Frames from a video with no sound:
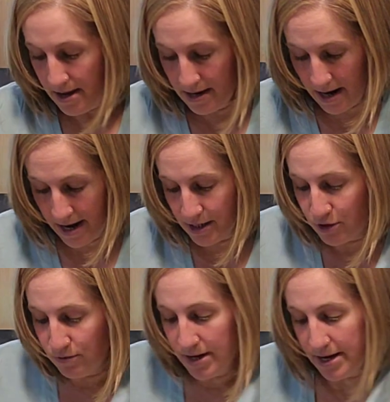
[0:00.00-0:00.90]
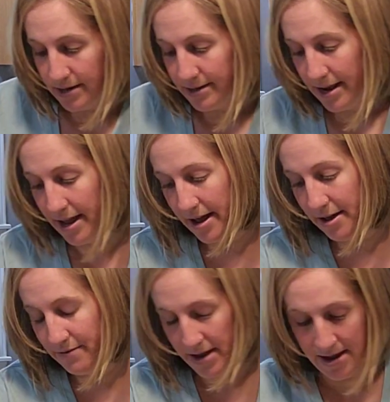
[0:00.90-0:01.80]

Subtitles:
And I do not have